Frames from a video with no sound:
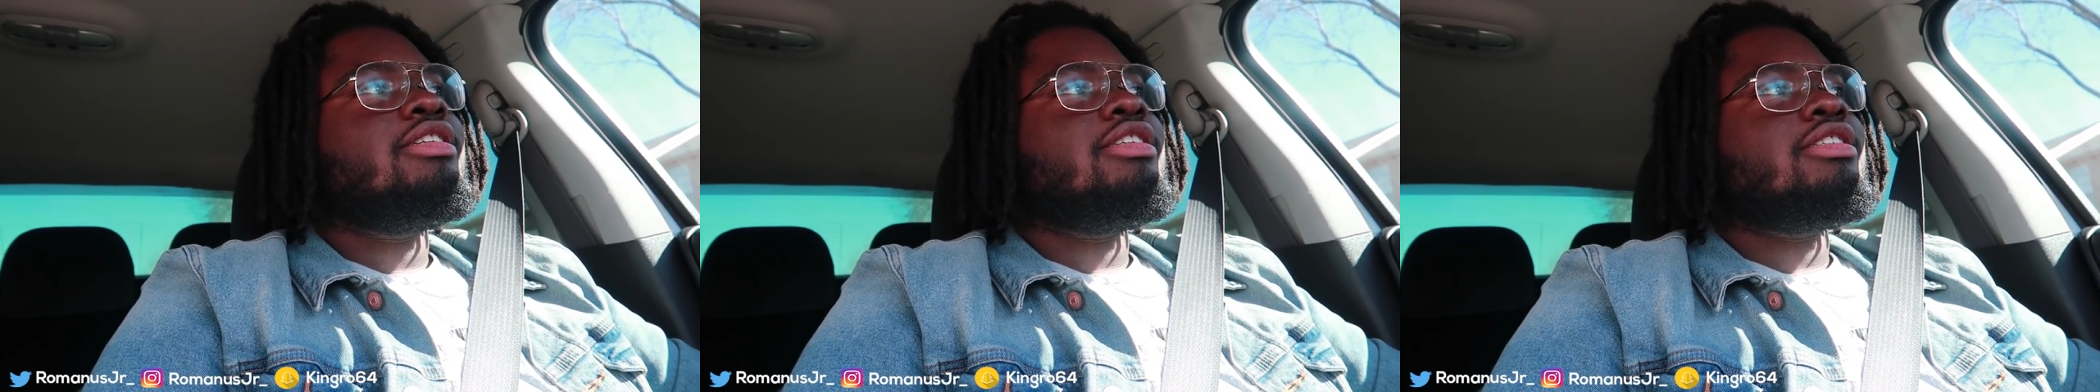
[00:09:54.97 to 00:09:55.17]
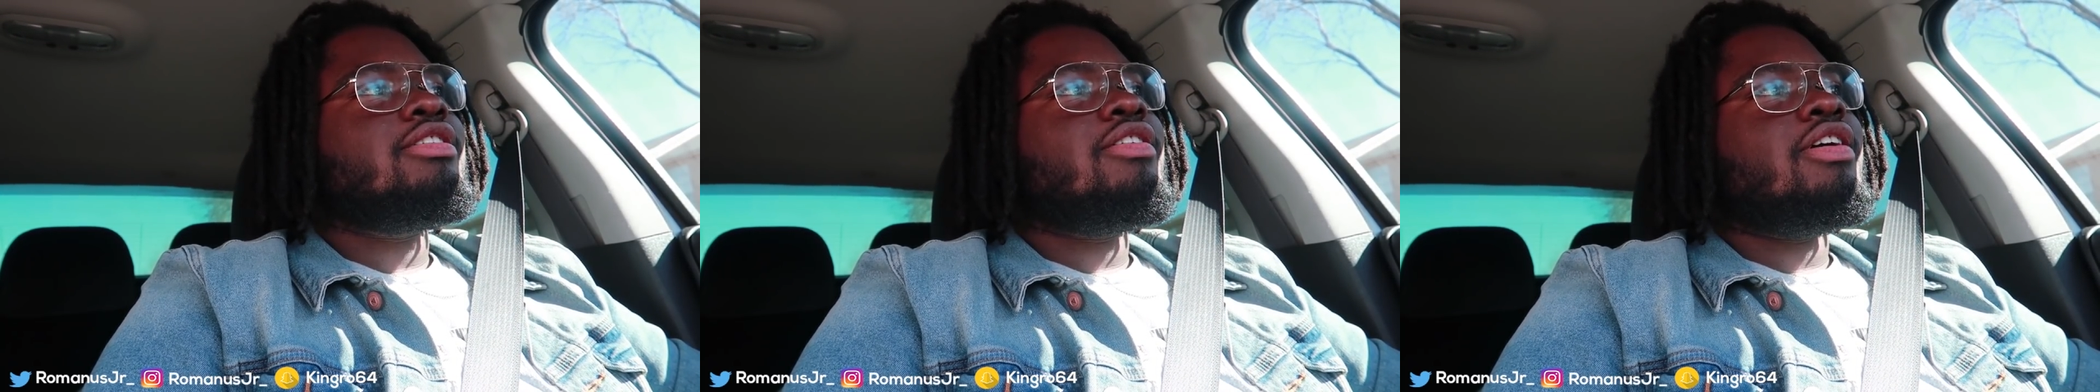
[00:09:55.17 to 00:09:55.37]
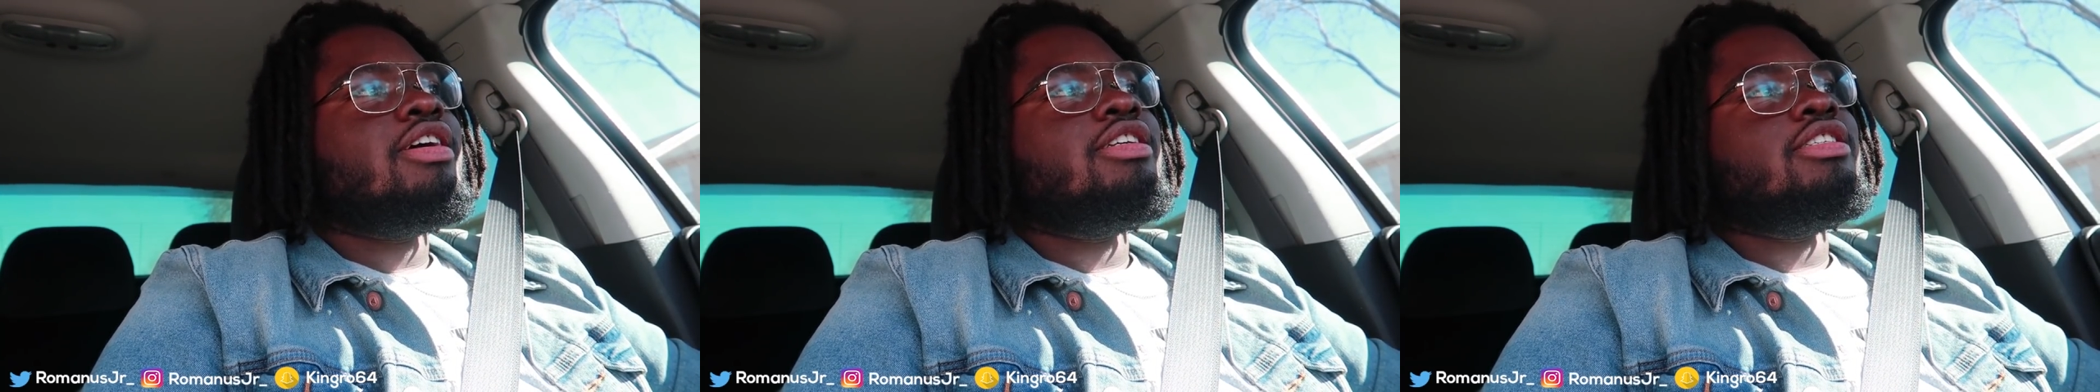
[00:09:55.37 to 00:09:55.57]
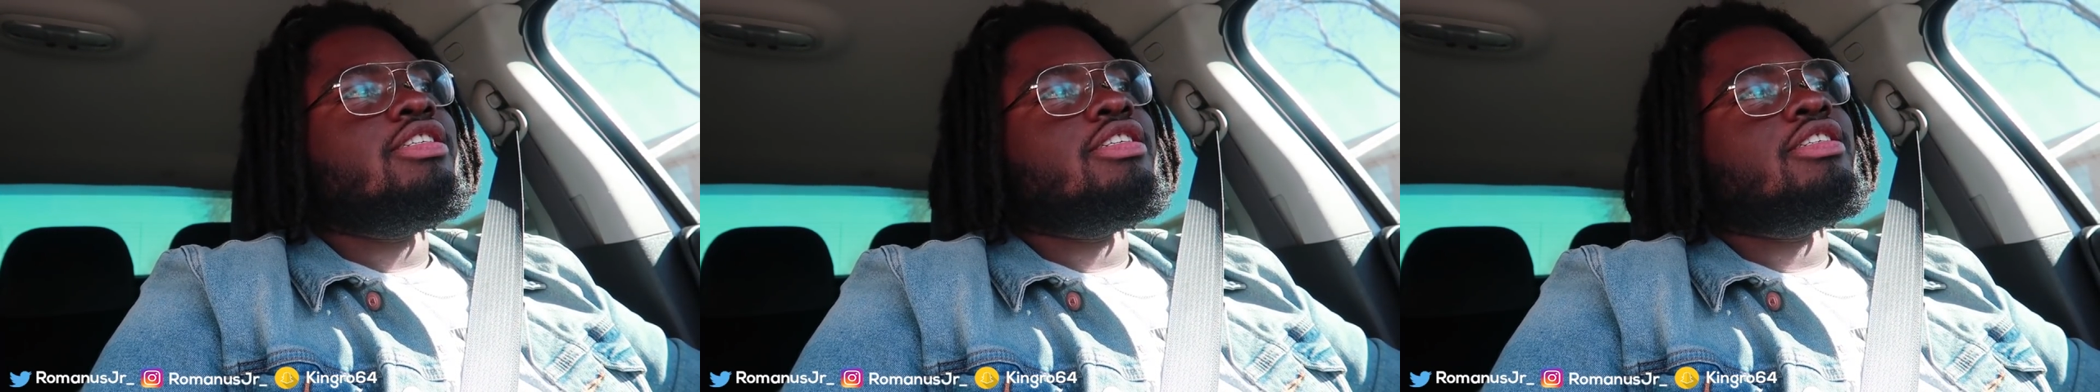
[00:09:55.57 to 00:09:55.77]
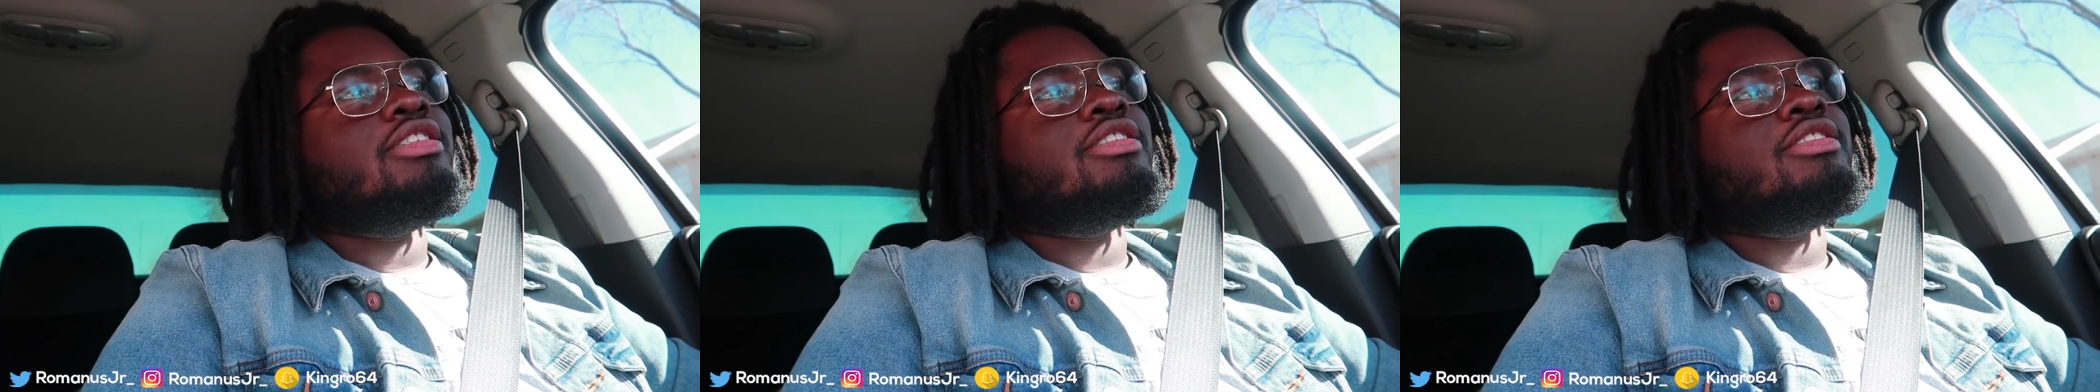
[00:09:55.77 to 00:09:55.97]
It's
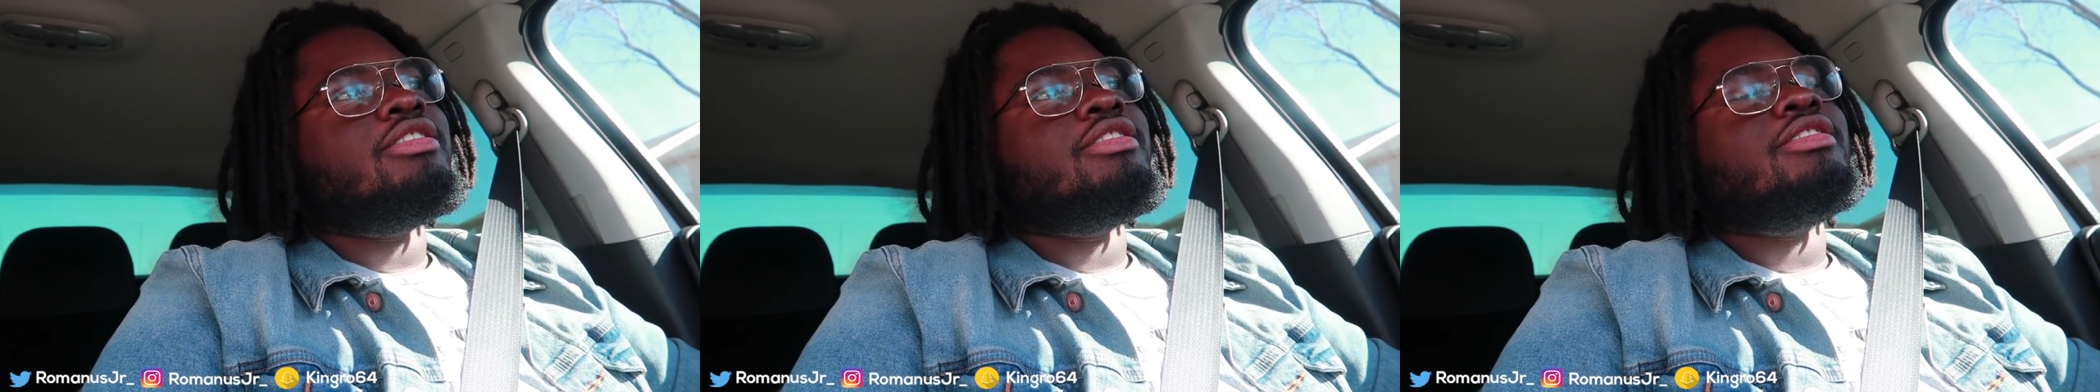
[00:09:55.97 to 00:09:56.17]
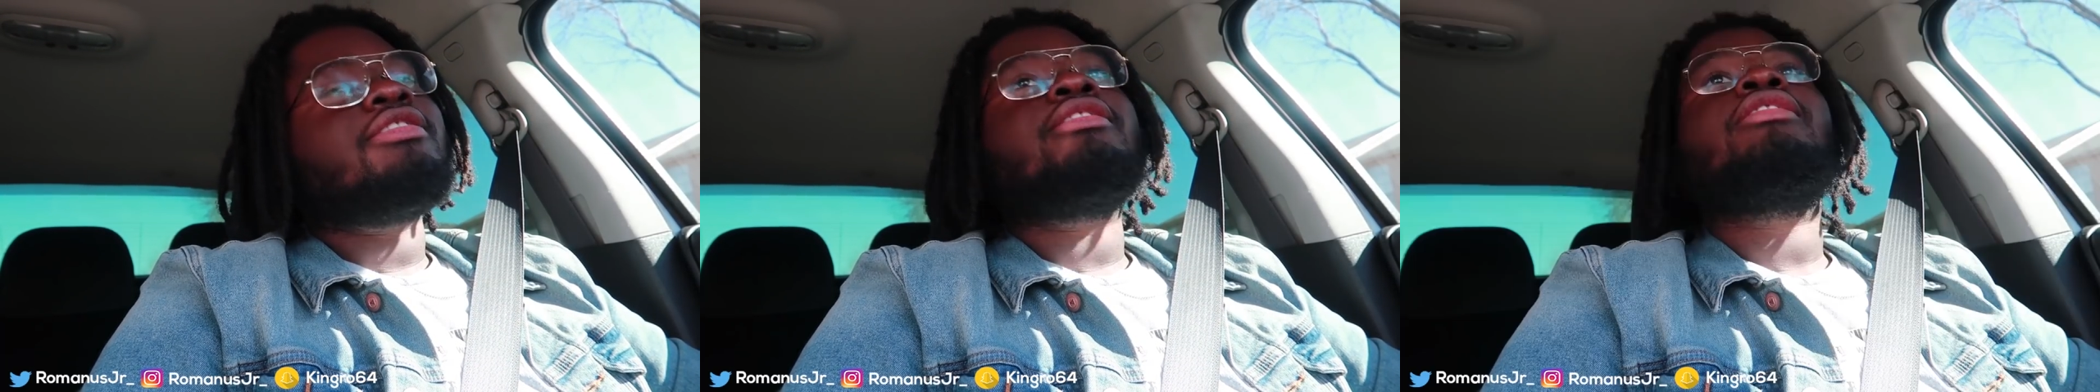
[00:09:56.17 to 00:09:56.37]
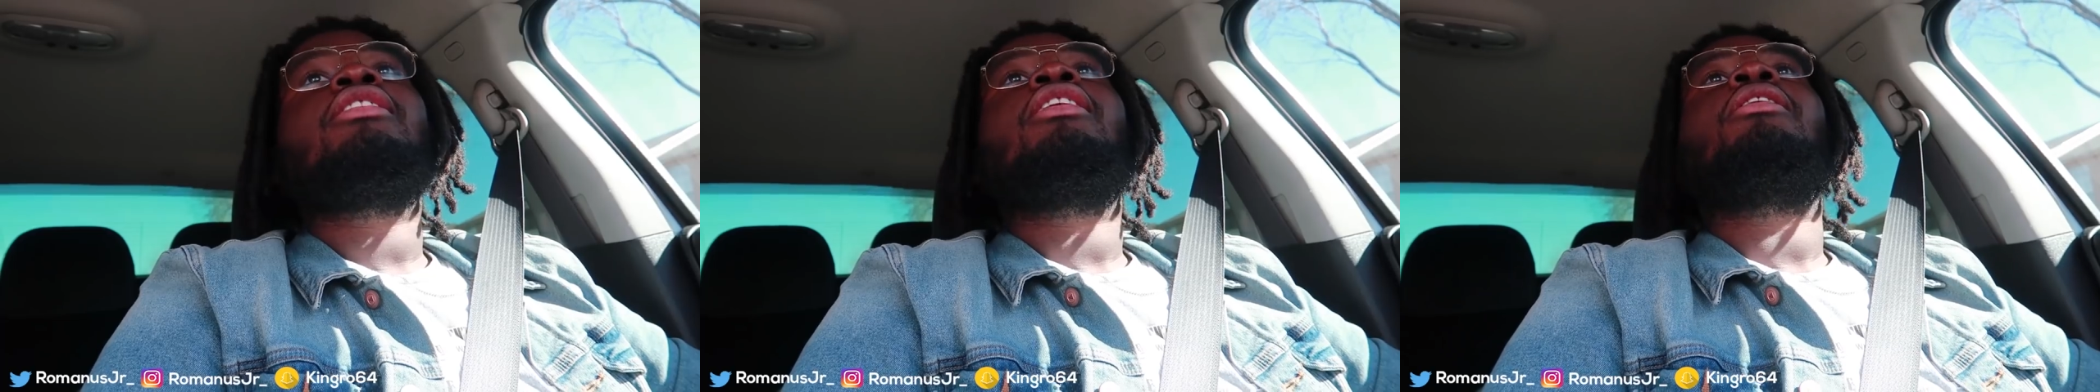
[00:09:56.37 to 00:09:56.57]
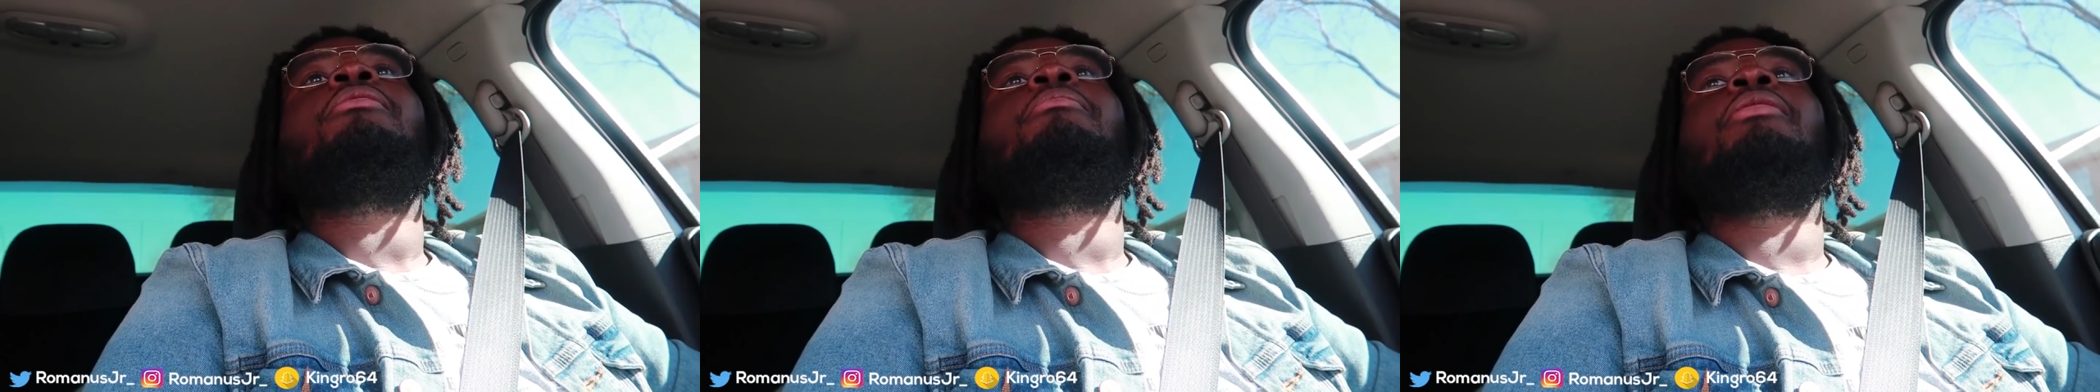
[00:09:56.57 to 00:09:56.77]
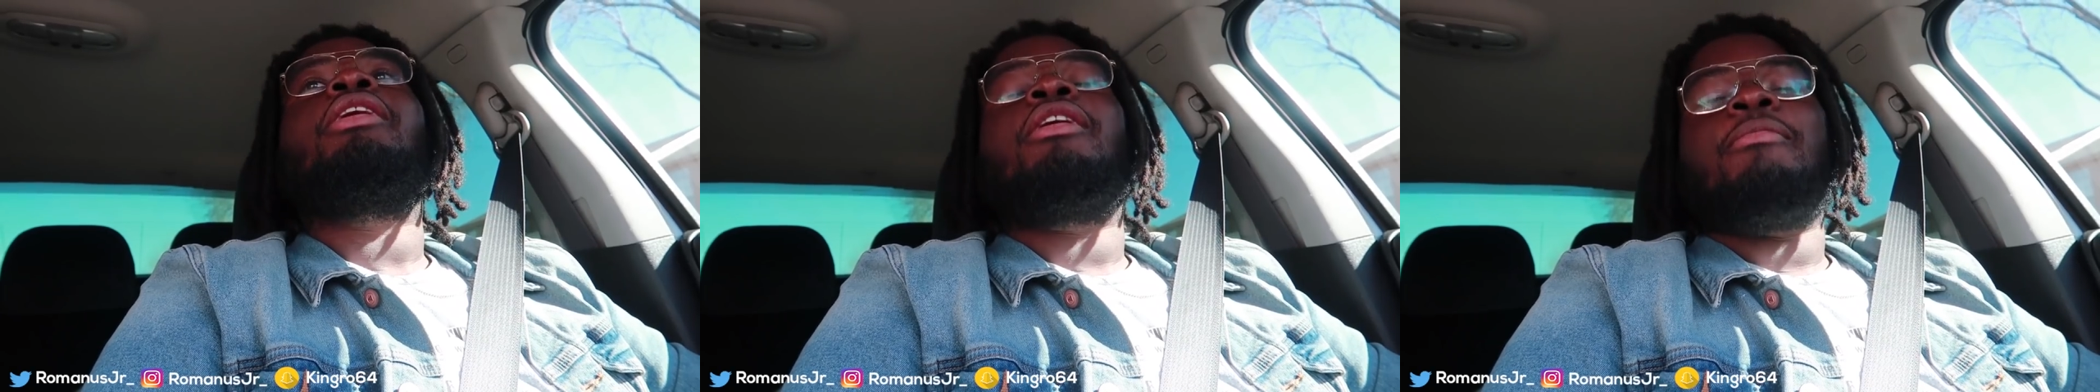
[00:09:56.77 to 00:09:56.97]
crazy.
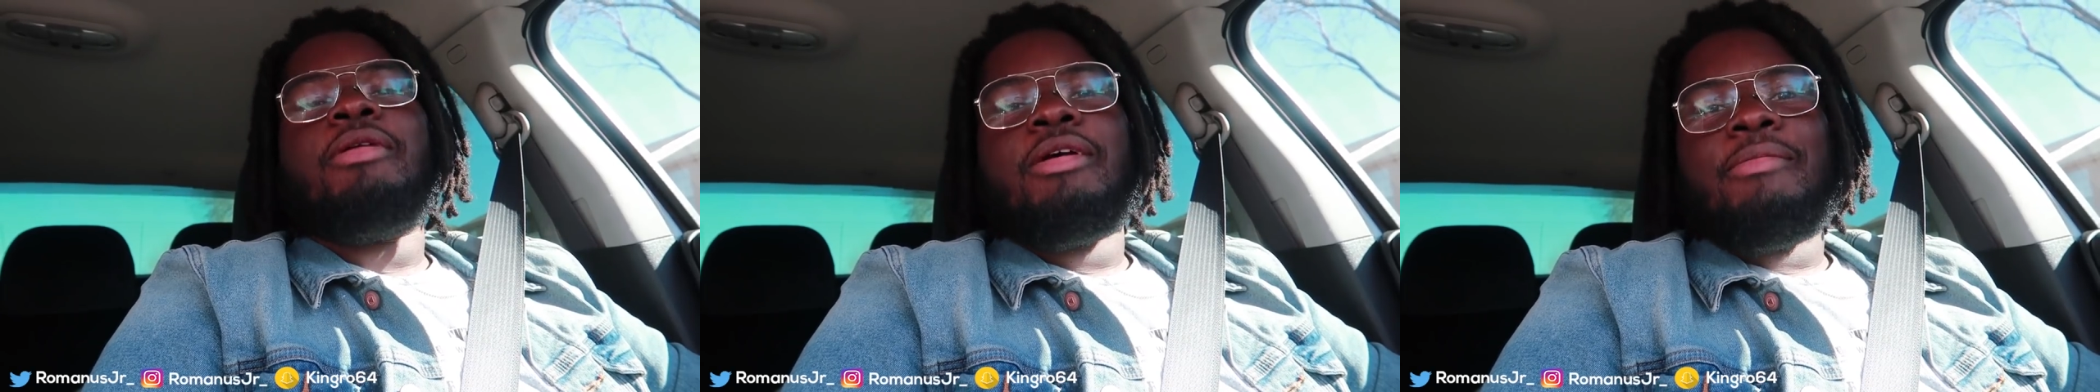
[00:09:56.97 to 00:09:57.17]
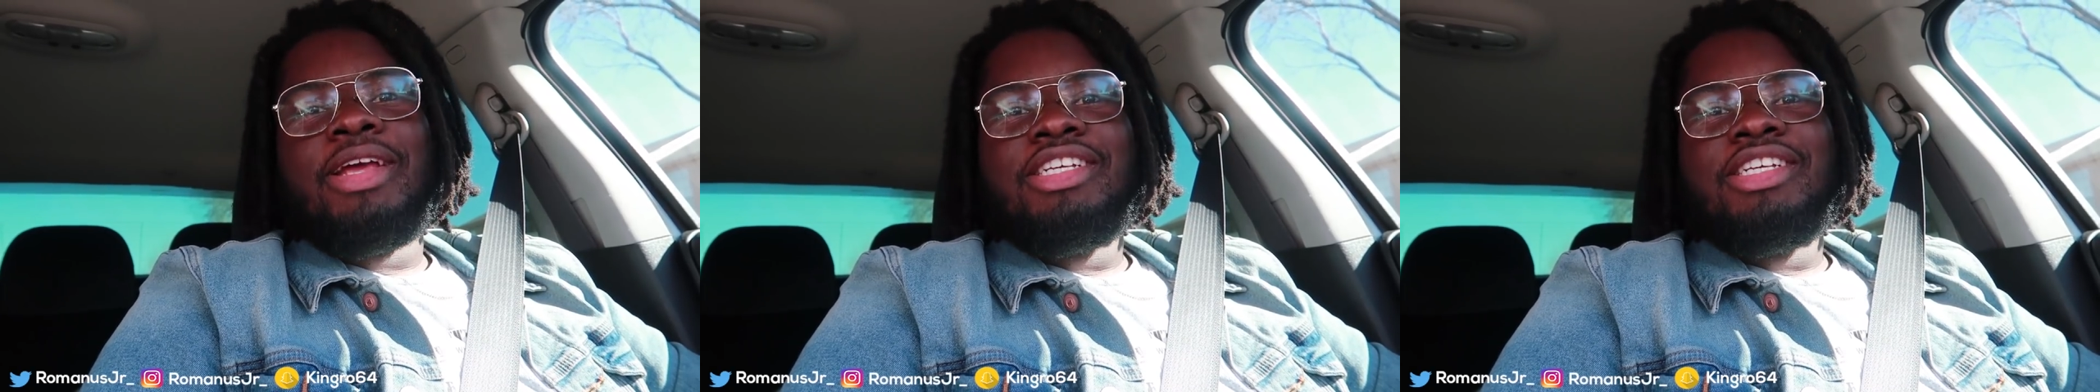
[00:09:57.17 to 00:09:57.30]
But yeah, man,